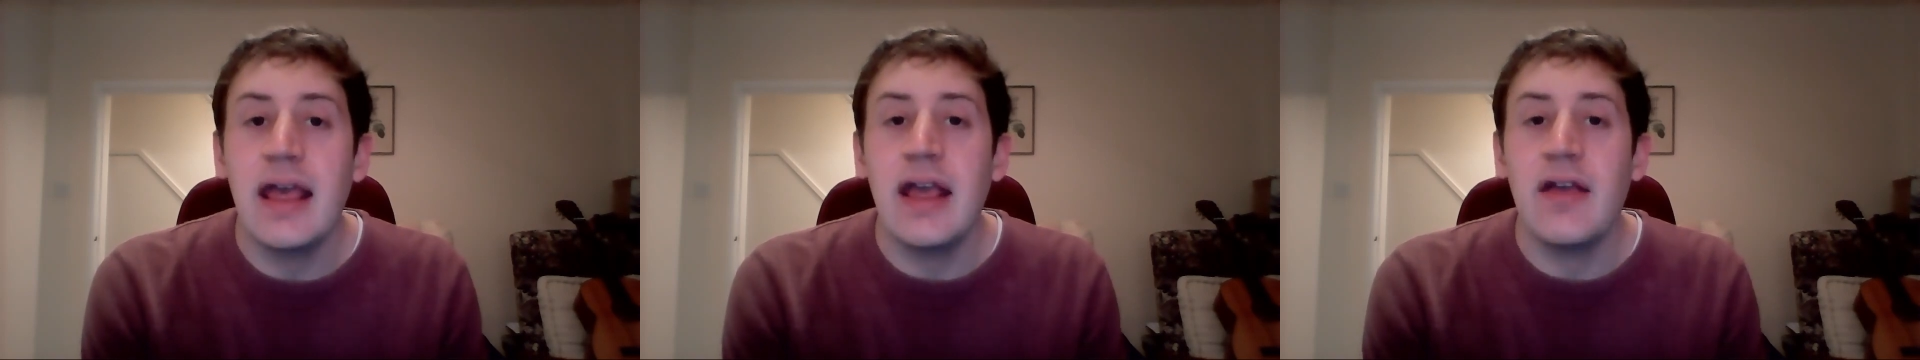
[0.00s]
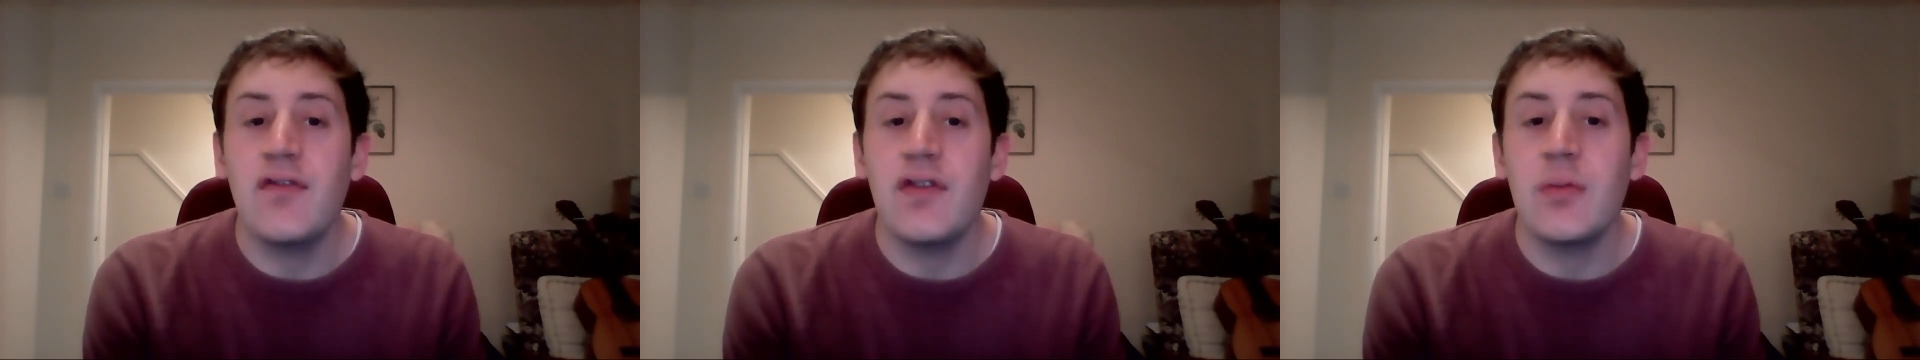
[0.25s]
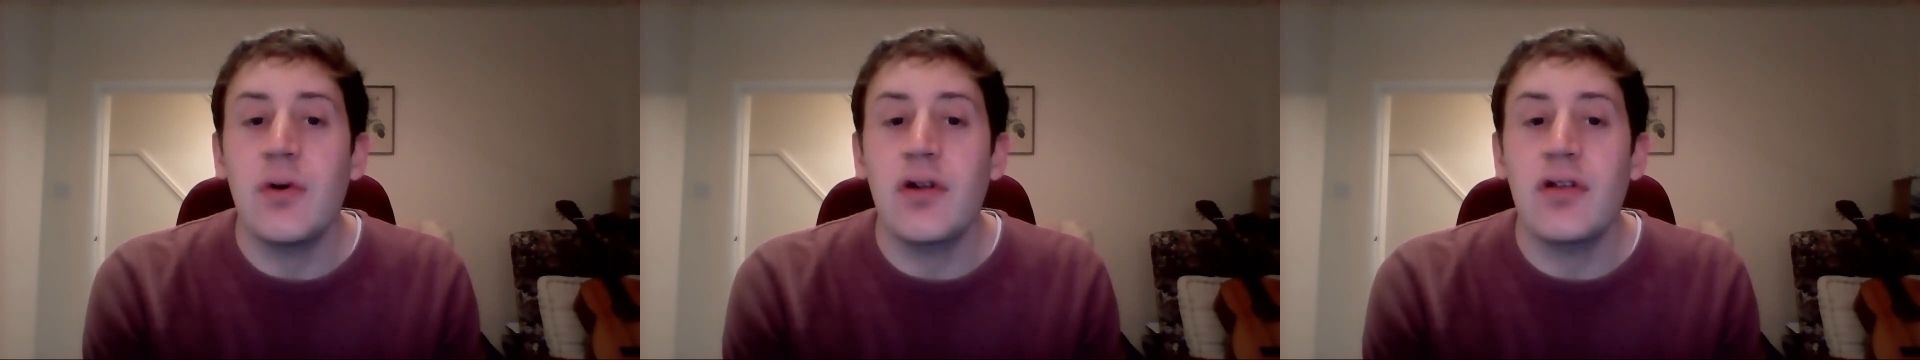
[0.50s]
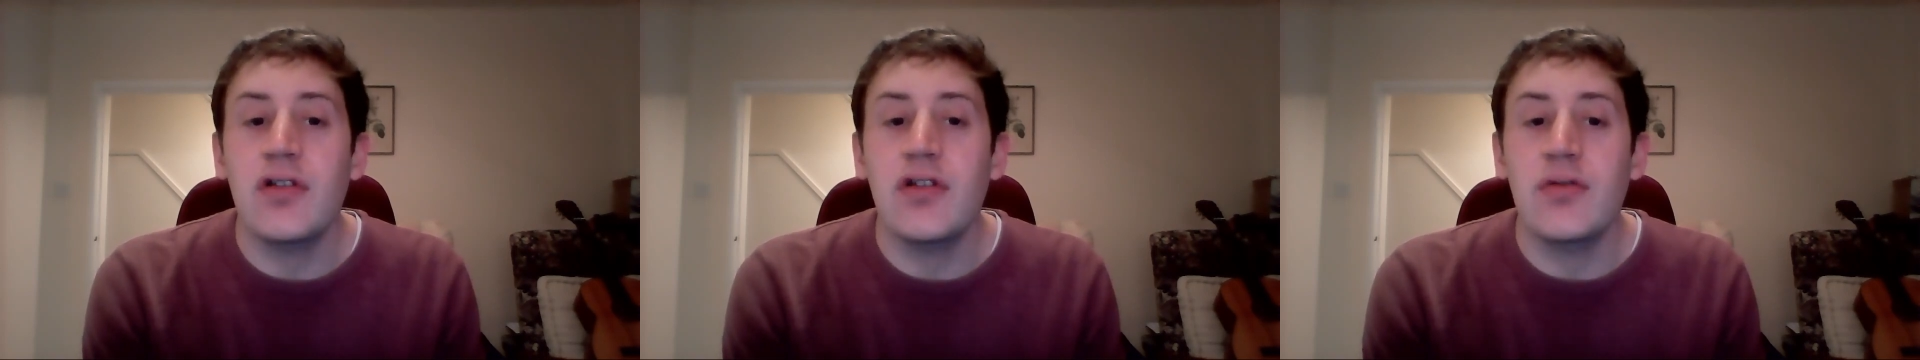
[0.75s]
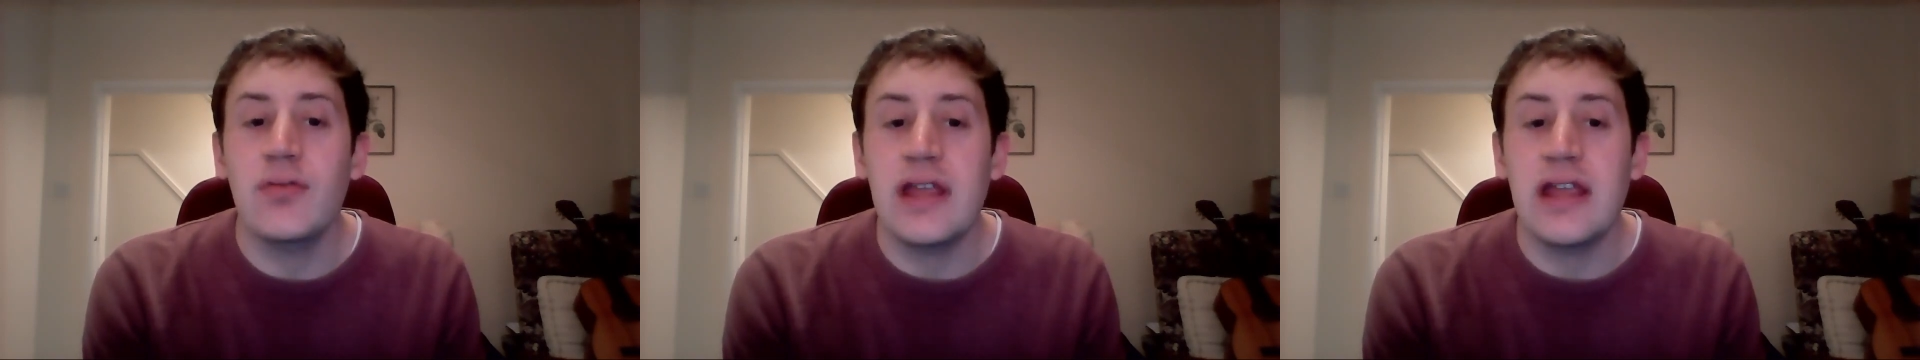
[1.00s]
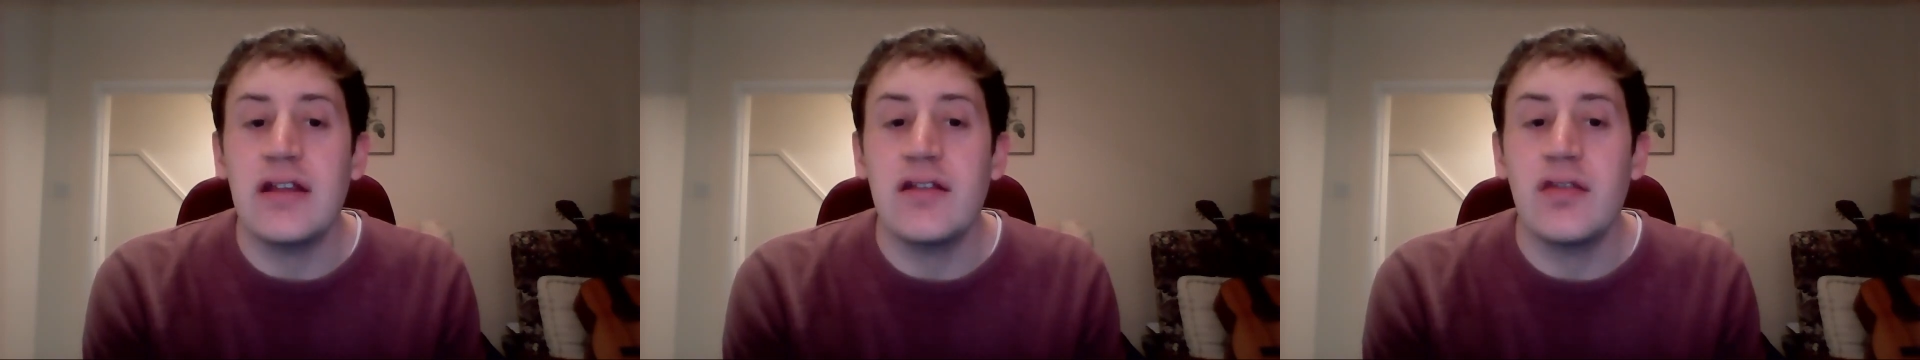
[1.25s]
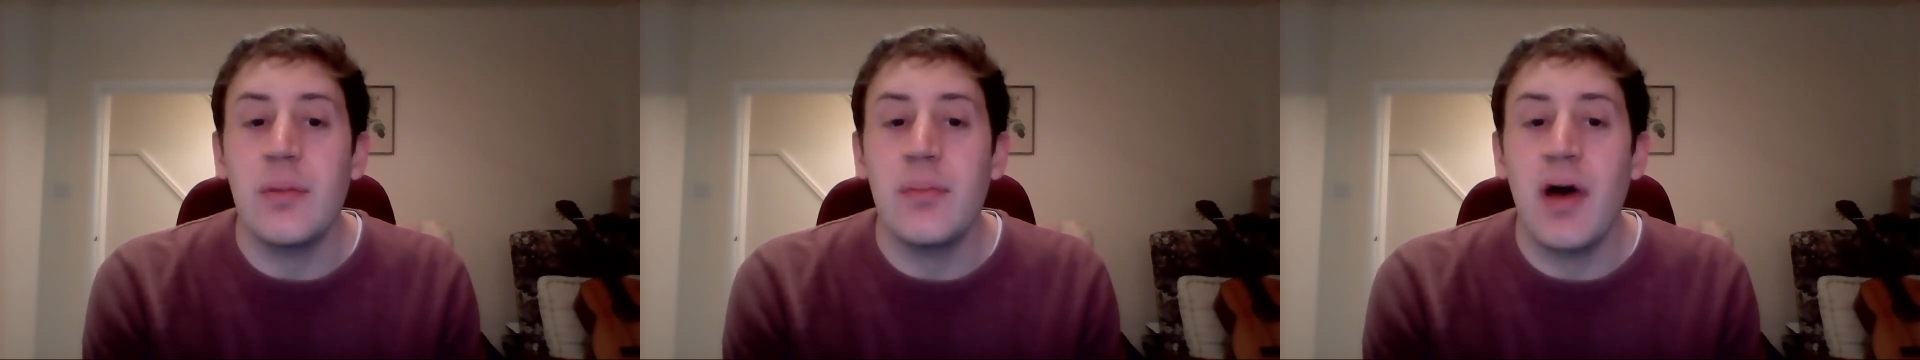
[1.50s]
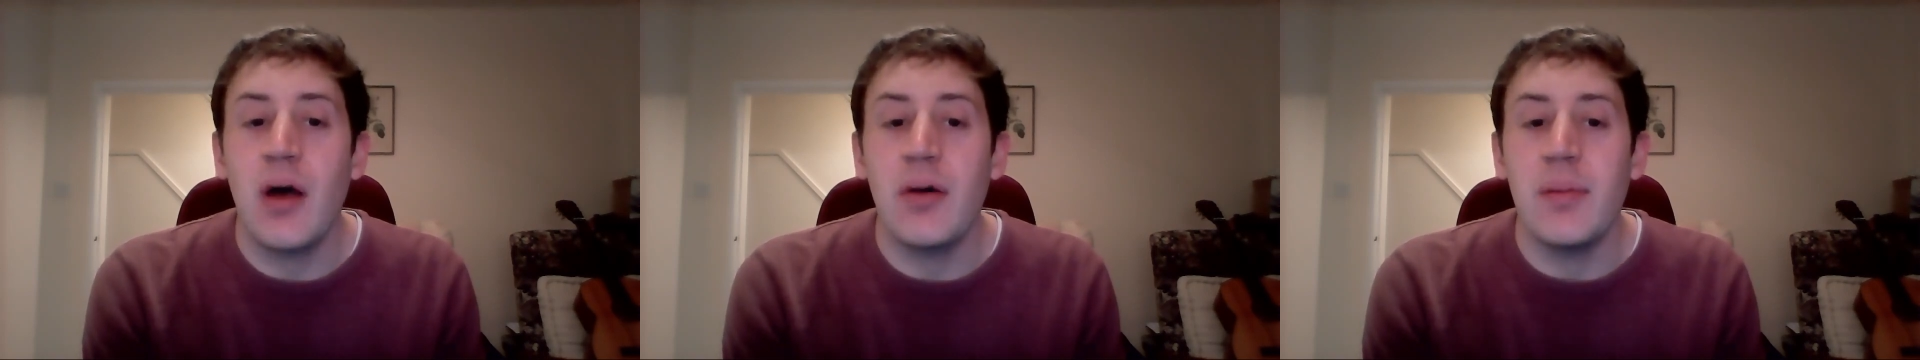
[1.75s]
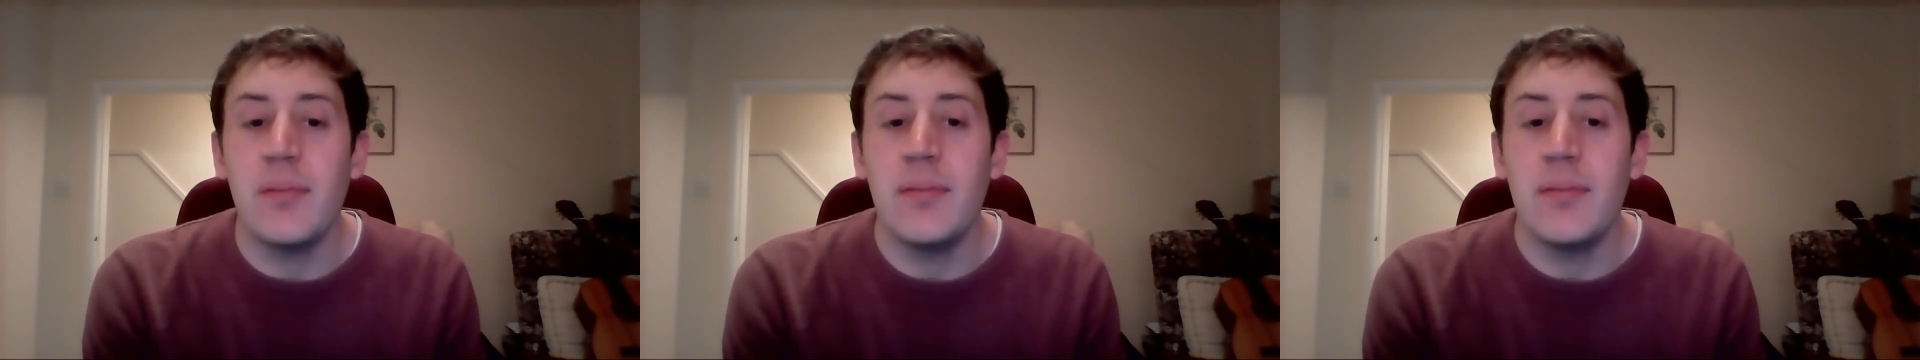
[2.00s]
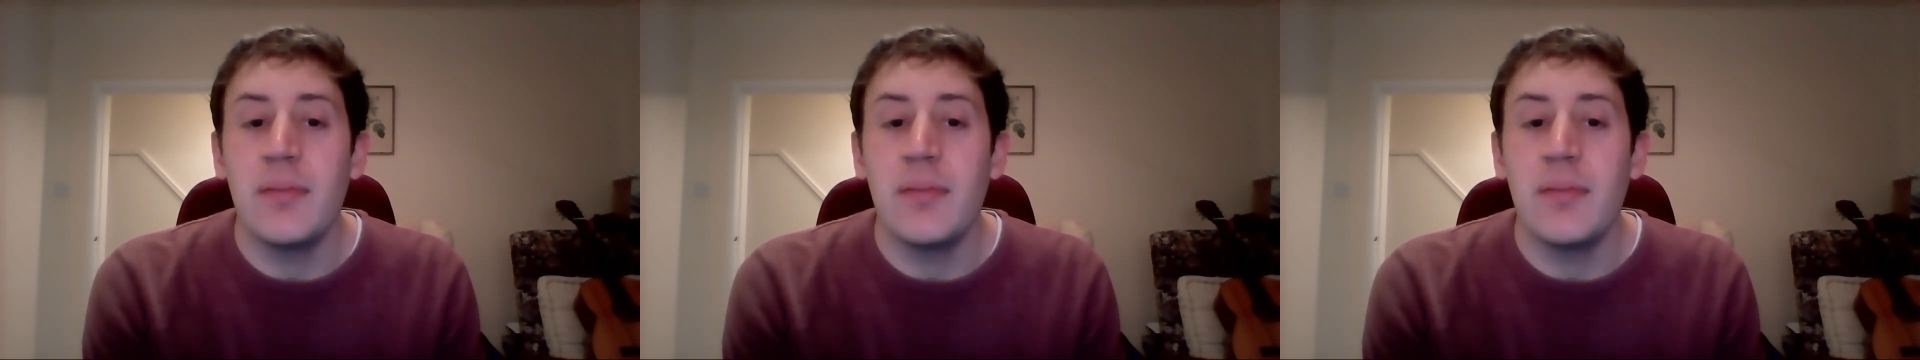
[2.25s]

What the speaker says: if you want to read the poem.